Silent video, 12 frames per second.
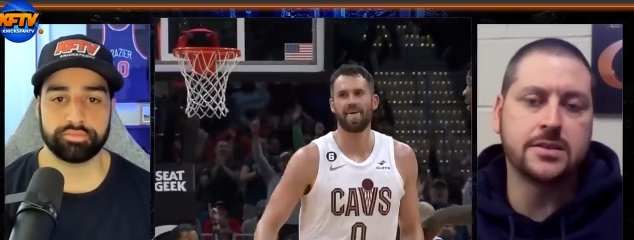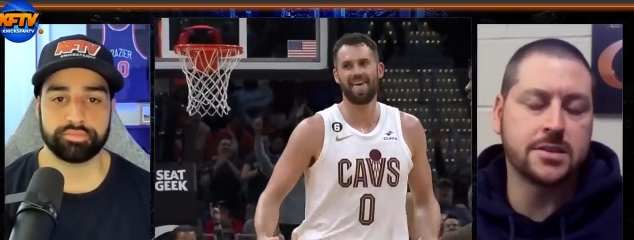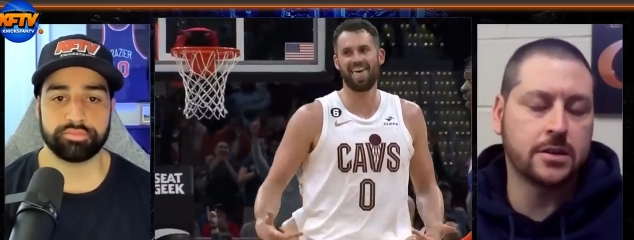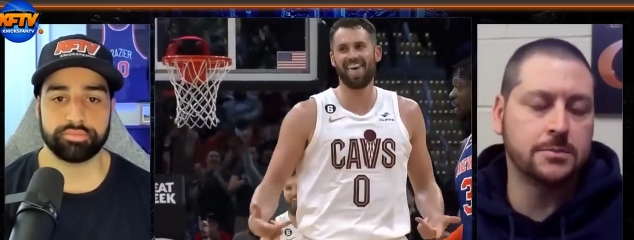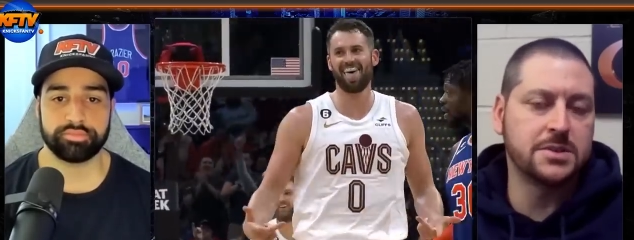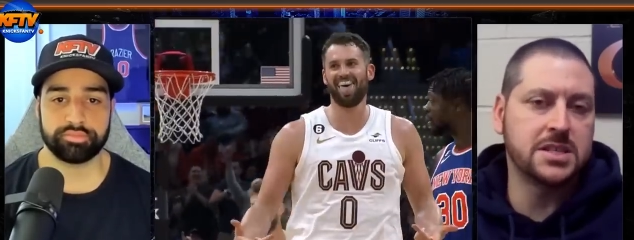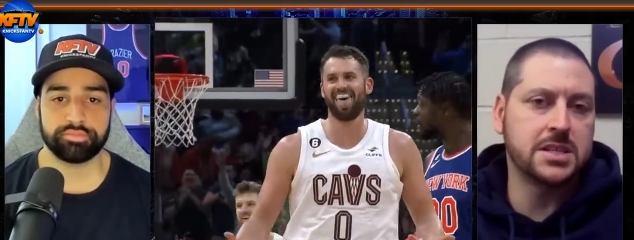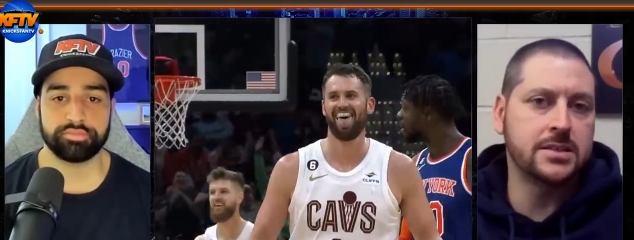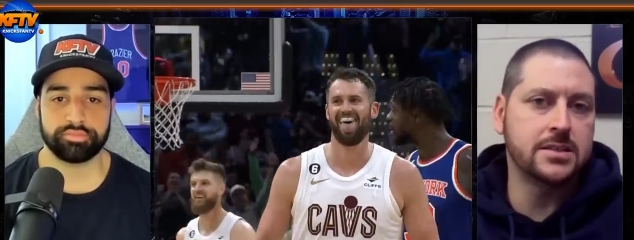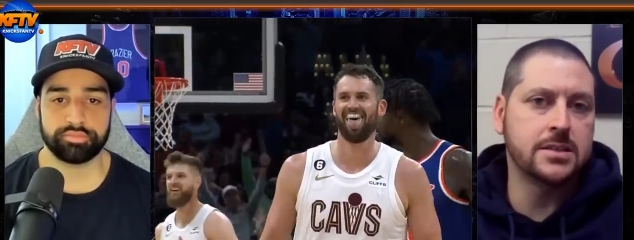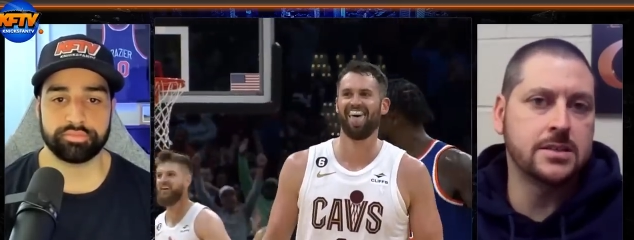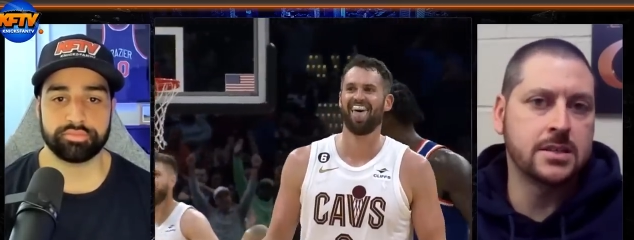Speaker 1: the
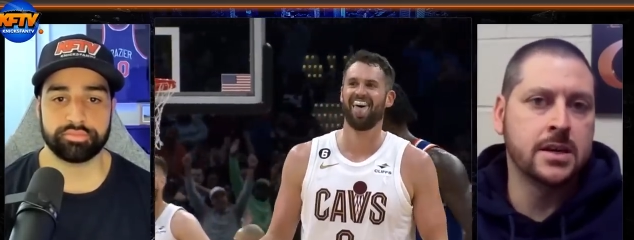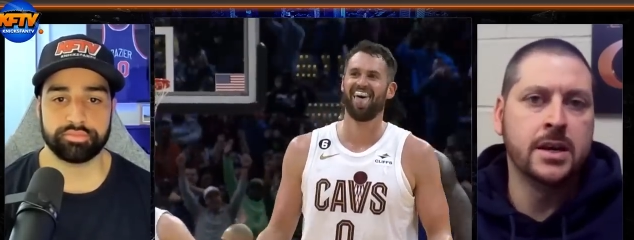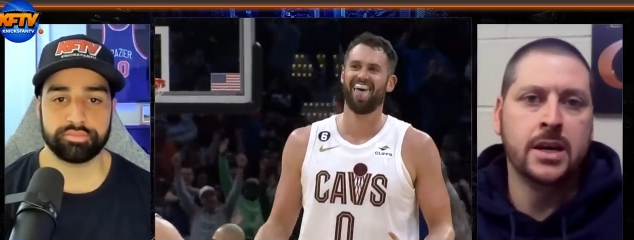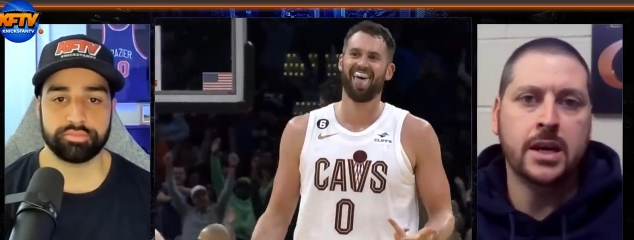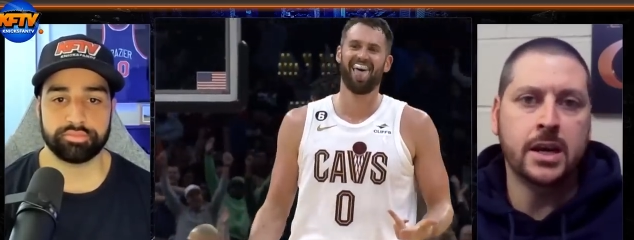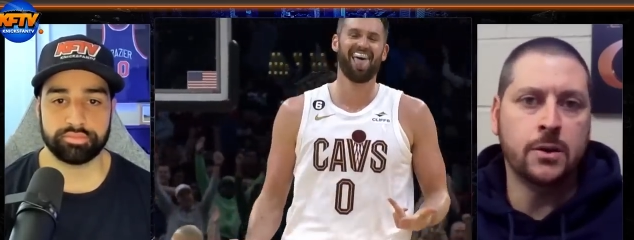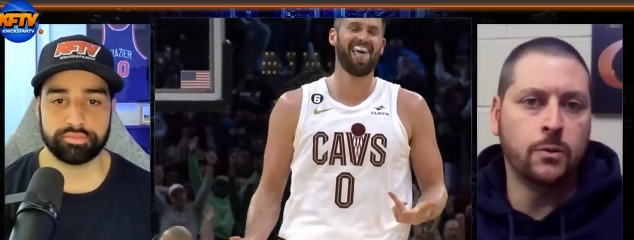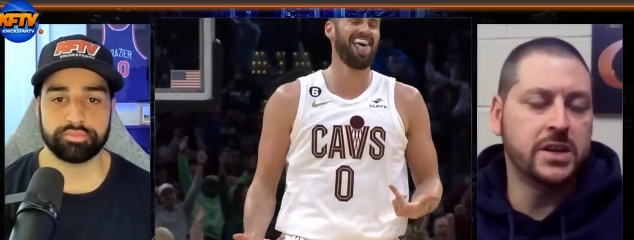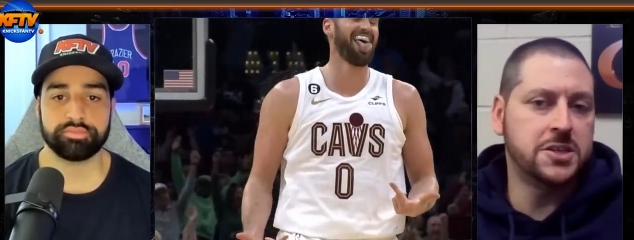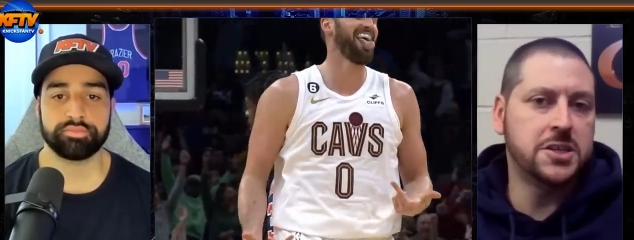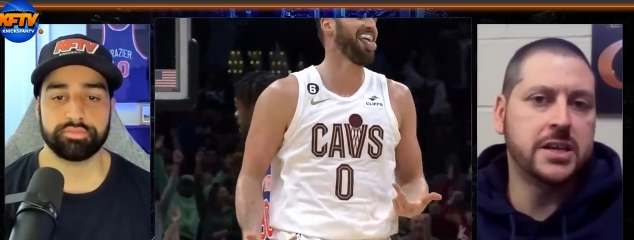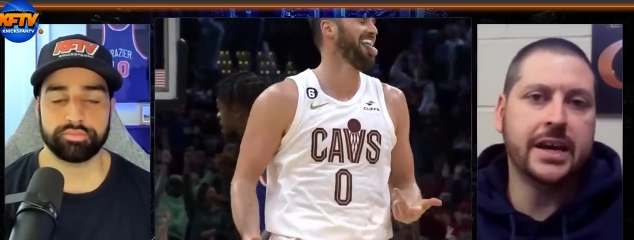circumstances in
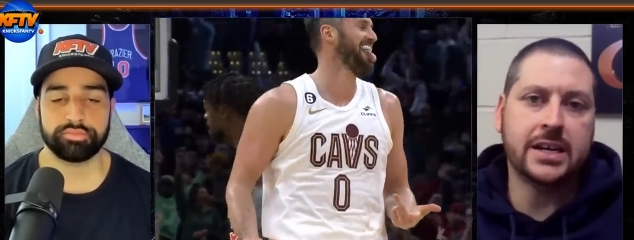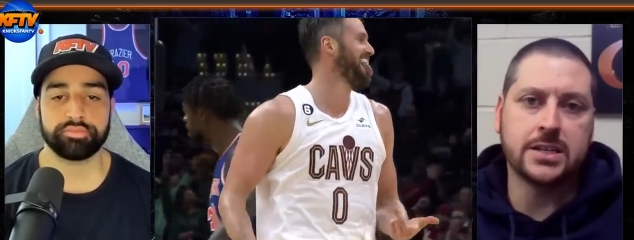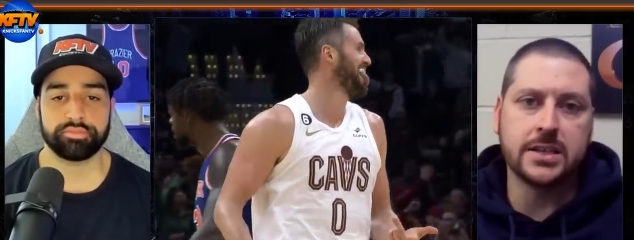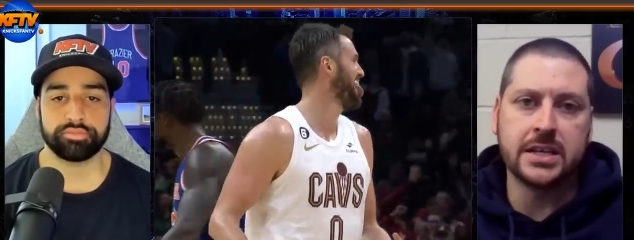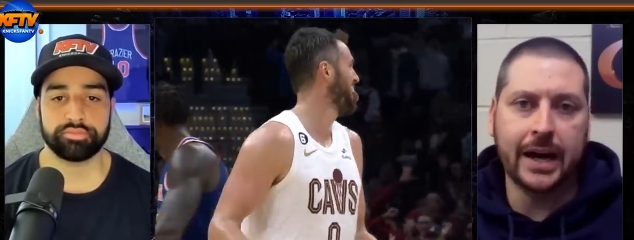which he actually